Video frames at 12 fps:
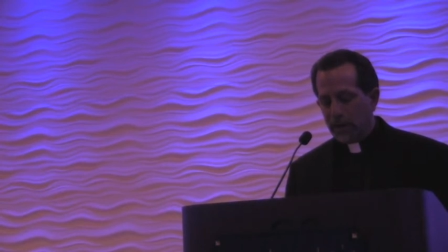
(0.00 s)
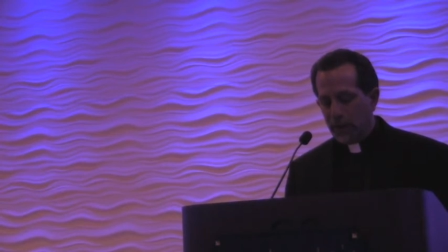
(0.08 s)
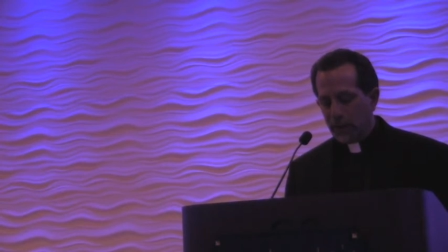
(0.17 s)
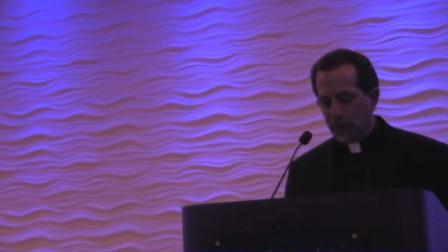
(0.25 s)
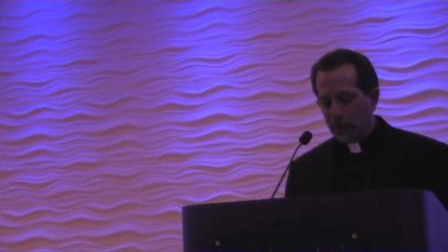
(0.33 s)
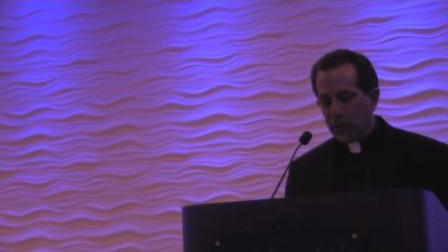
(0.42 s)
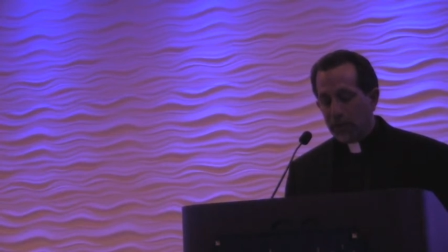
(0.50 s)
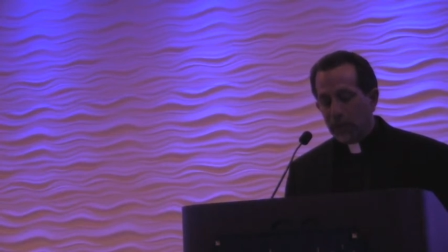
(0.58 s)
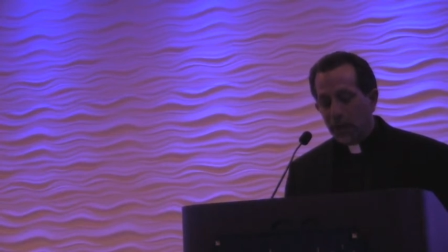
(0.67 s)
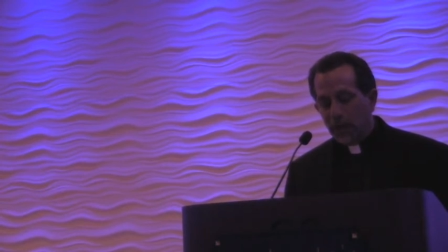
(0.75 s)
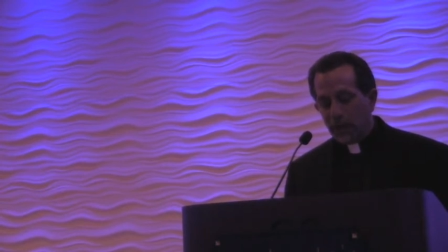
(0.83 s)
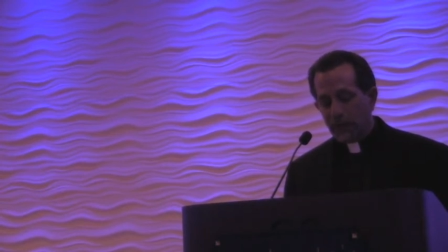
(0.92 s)
another to
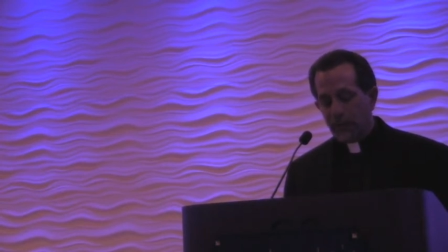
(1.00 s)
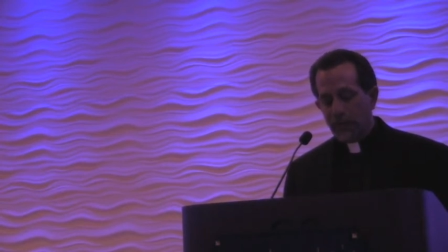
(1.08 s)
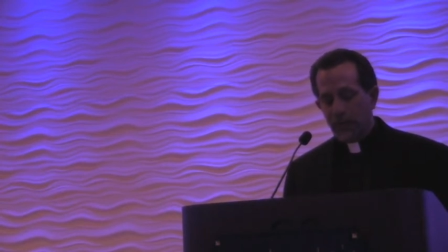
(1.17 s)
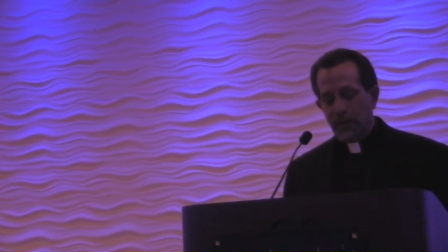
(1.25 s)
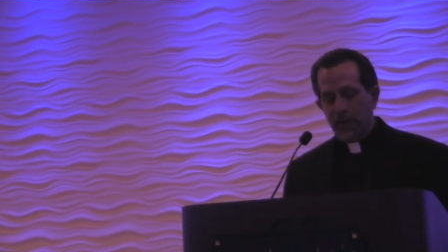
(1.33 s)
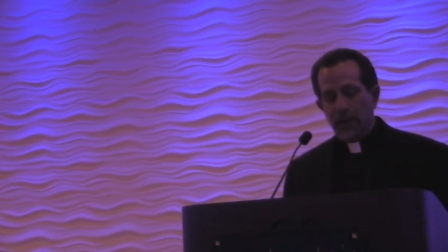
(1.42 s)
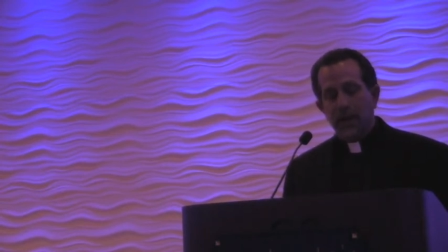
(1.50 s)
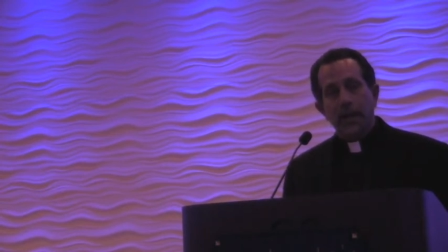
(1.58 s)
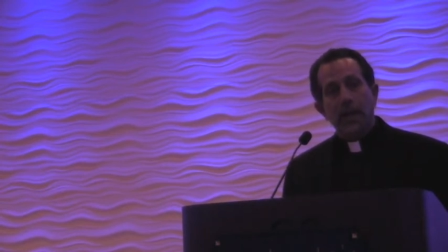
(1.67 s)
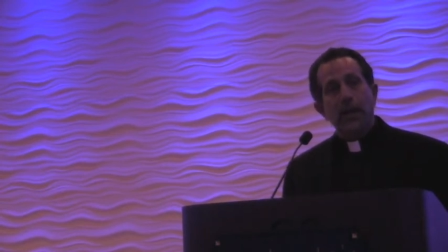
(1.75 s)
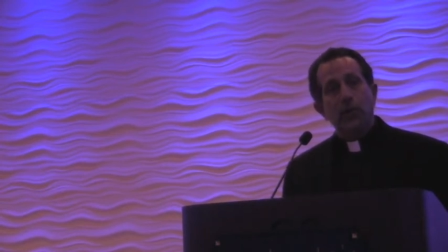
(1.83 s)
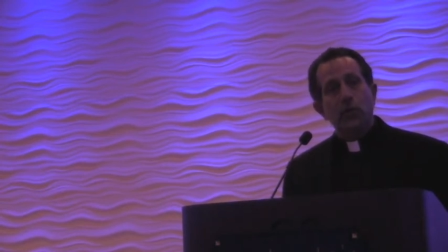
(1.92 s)
love
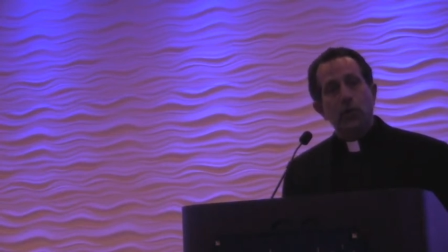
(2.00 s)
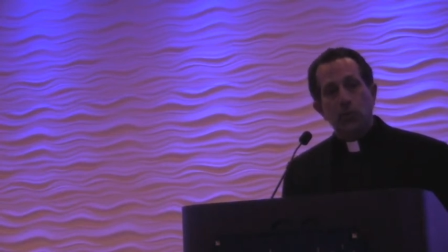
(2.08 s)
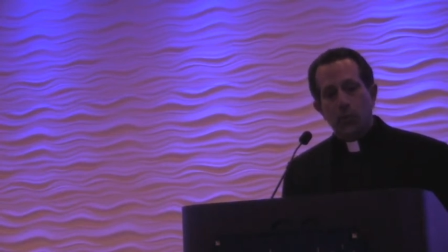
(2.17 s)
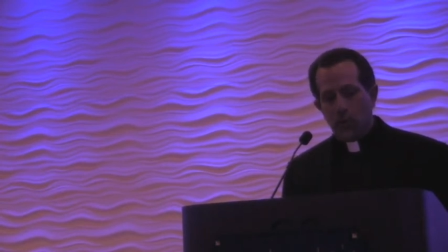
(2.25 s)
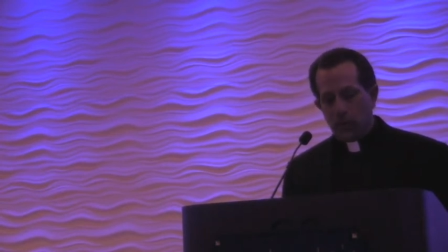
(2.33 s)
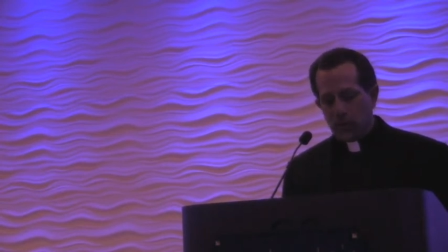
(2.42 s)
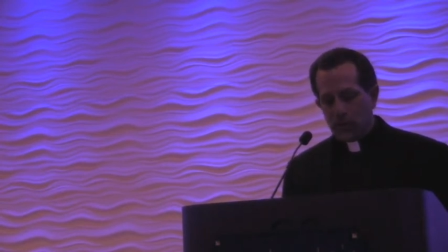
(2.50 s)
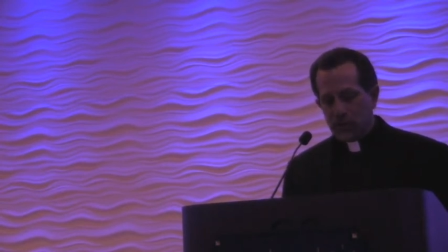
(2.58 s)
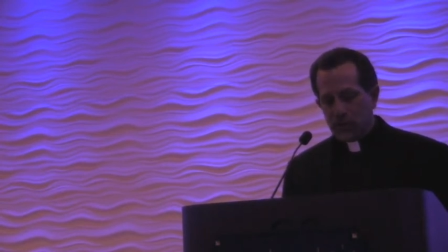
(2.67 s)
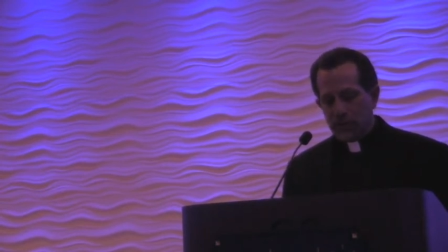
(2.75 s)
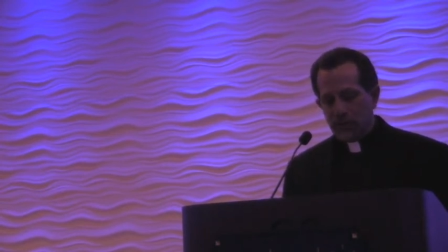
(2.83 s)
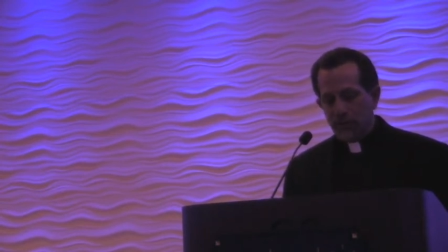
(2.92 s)
and good
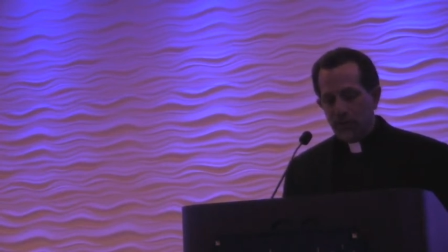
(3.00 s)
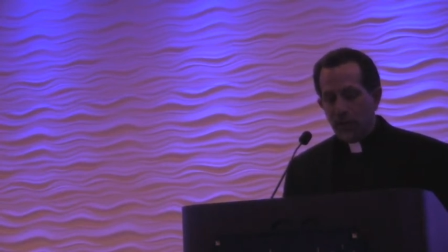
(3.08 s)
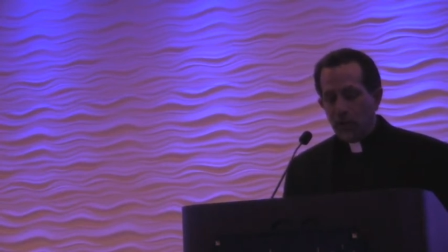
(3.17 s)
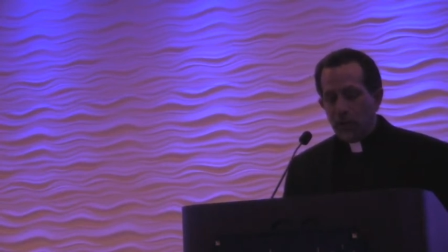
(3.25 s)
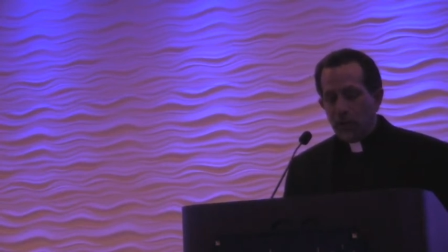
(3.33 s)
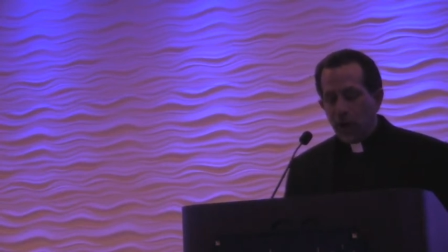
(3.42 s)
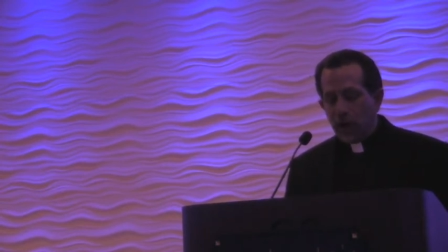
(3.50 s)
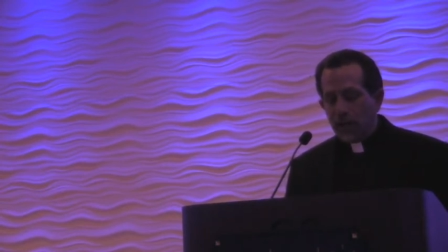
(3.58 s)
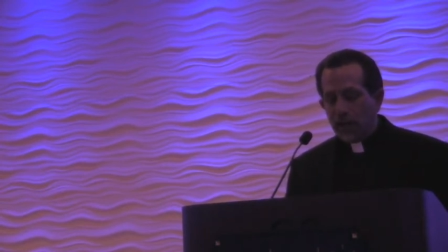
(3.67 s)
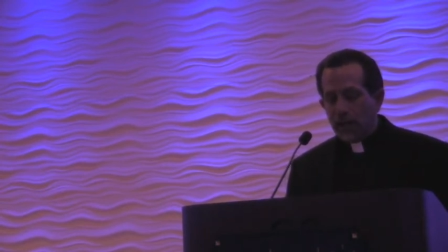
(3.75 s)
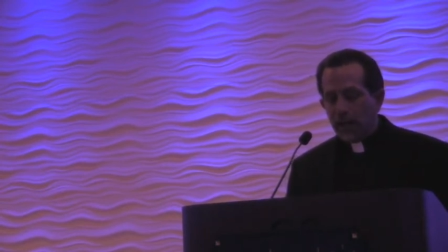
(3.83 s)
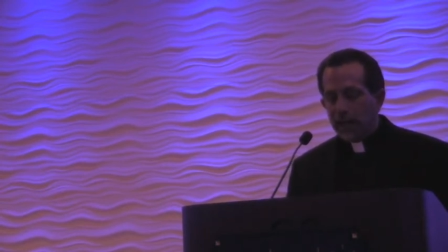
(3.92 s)
works,
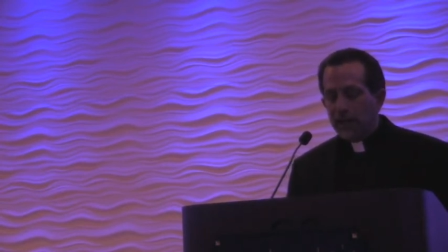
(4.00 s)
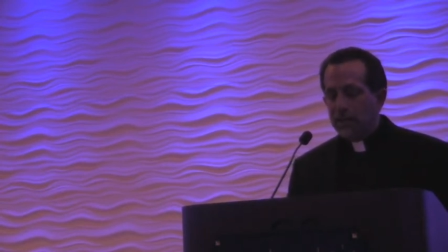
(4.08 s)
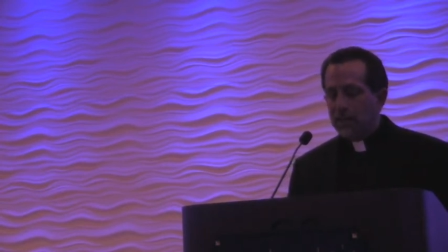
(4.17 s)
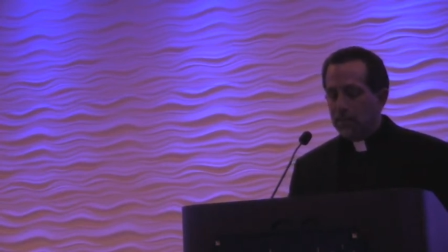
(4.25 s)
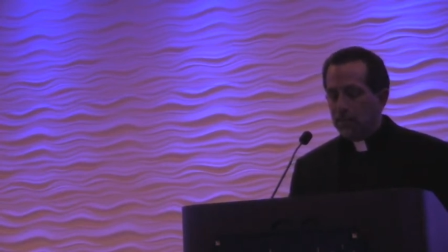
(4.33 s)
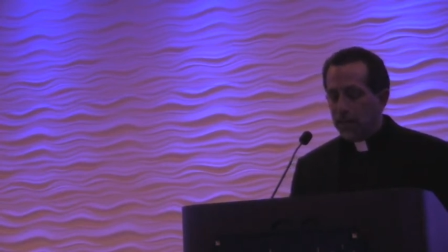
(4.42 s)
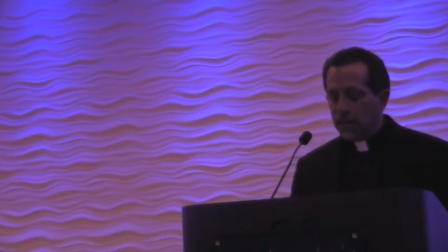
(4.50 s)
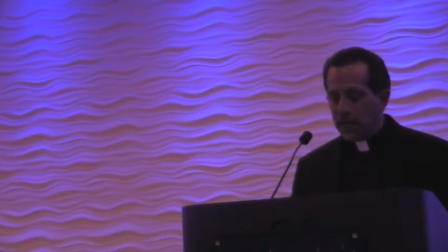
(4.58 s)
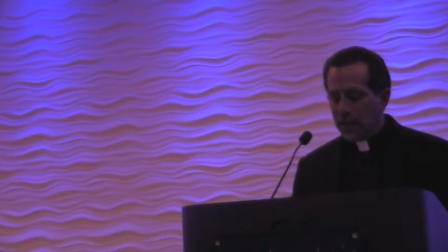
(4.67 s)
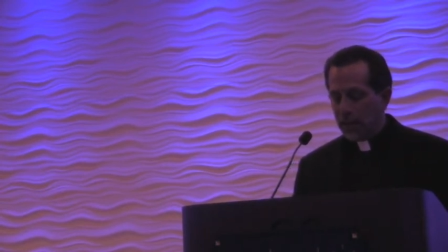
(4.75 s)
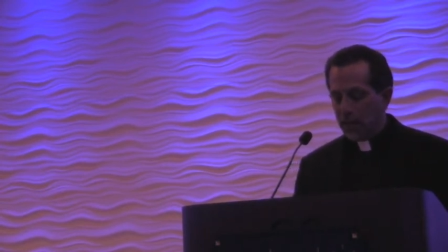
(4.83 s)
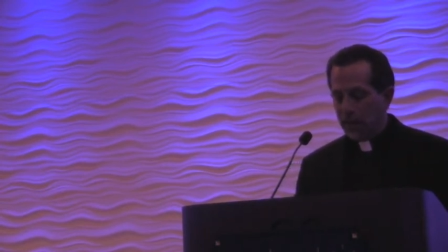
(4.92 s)
not neglecting to meet
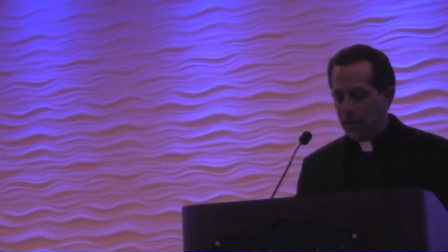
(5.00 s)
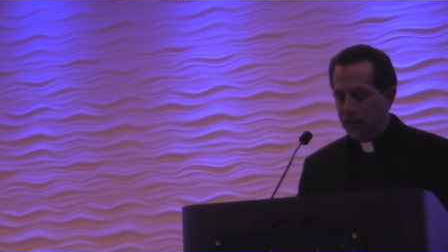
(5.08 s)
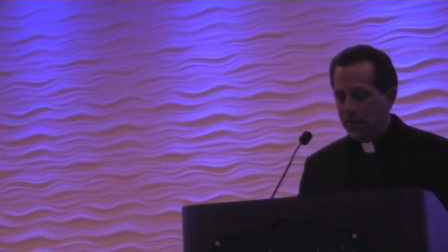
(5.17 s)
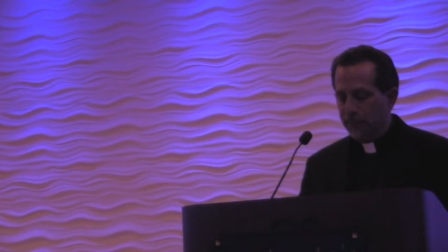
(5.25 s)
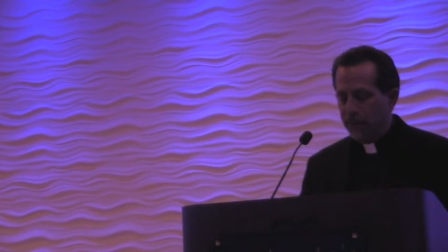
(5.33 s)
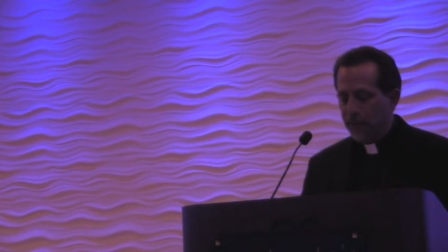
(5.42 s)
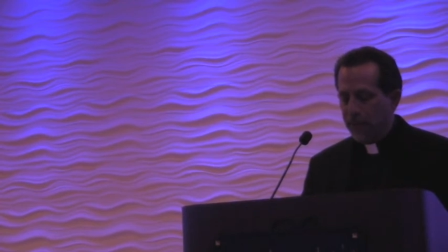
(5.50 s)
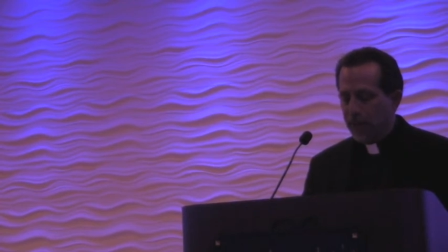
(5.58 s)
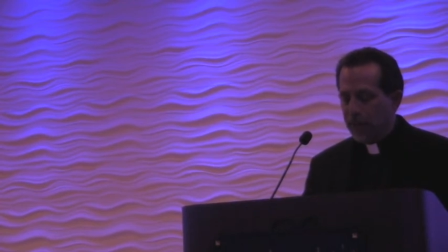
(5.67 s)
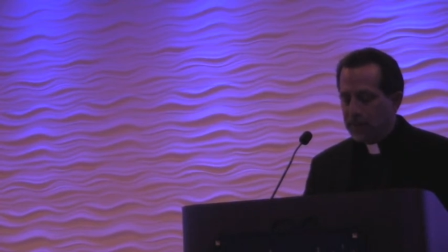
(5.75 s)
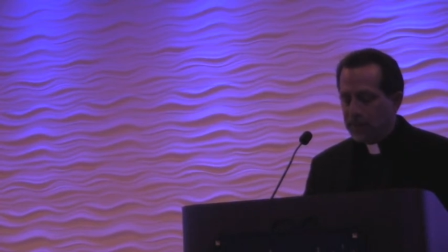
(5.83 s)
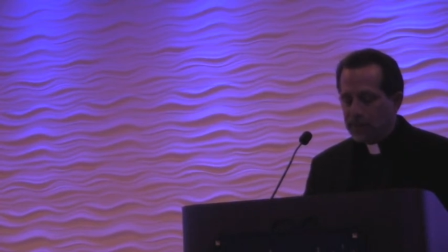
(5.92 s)
together,
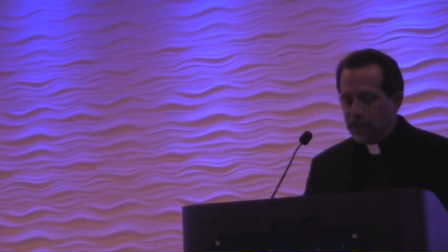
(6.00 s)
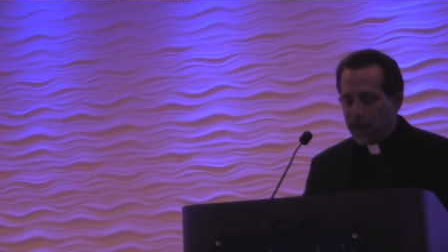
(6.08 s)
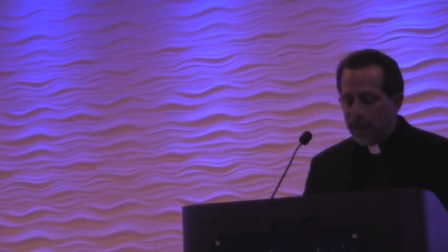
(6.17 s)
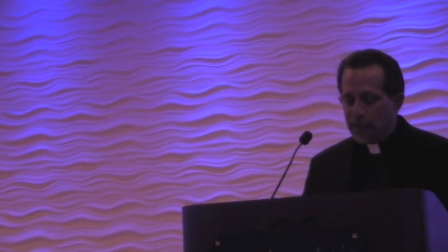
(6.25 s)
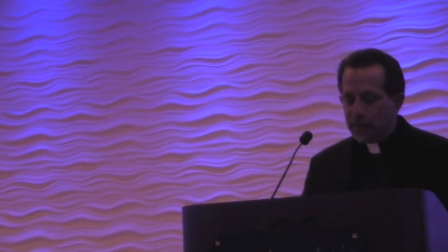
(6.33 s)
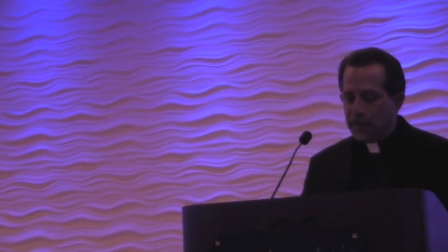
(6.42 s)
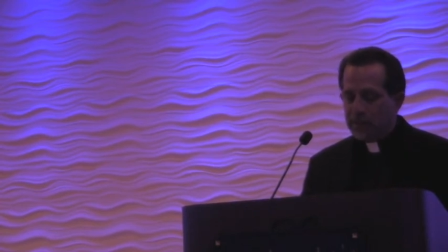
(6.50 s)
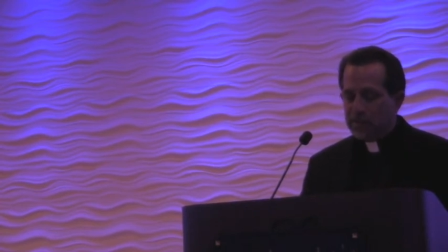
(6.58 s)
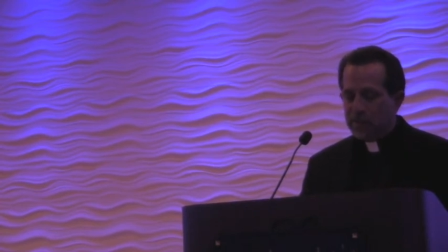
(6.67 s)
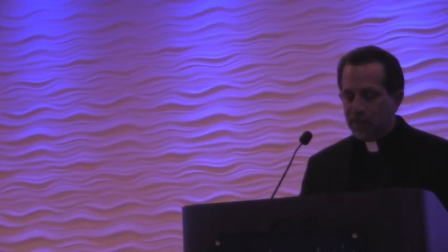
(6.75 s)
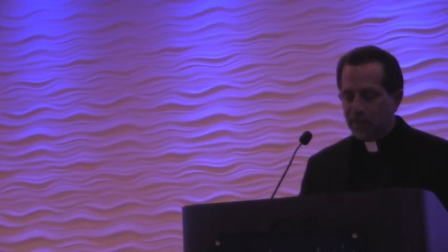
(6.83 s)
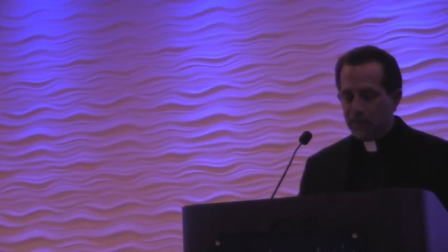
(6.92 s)
as is the habit of
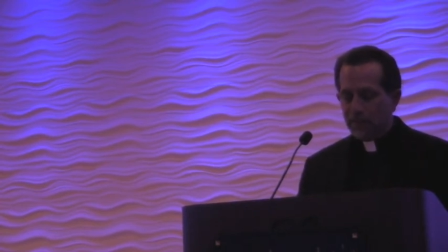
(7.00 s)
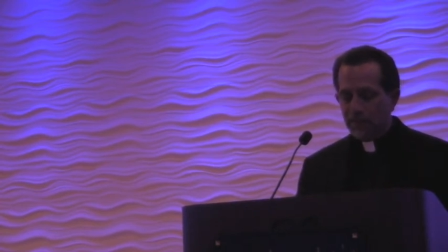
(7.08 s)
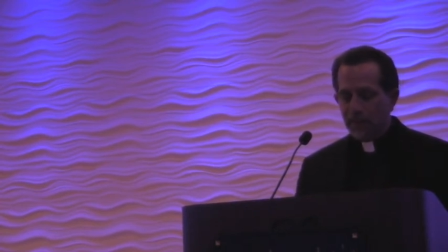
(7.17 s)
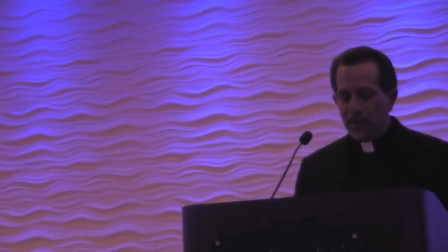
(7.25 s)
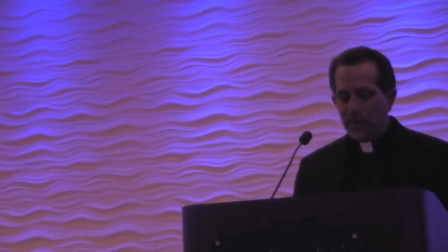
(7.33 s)
some,